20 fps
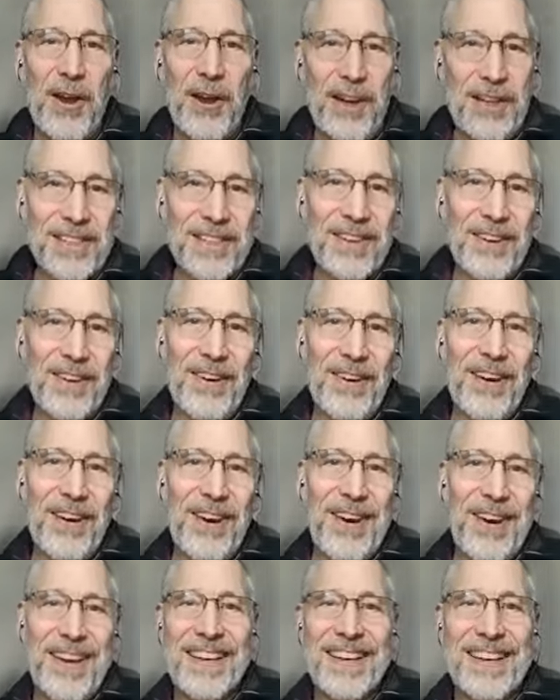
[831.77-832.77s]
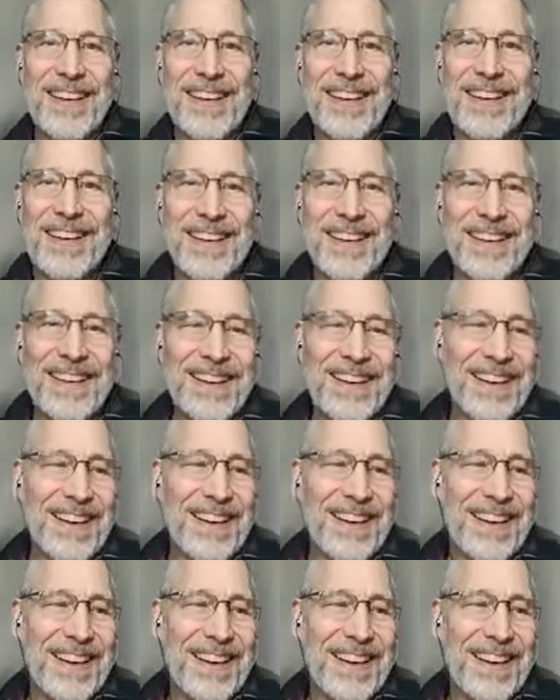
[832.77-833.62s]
chaos, right?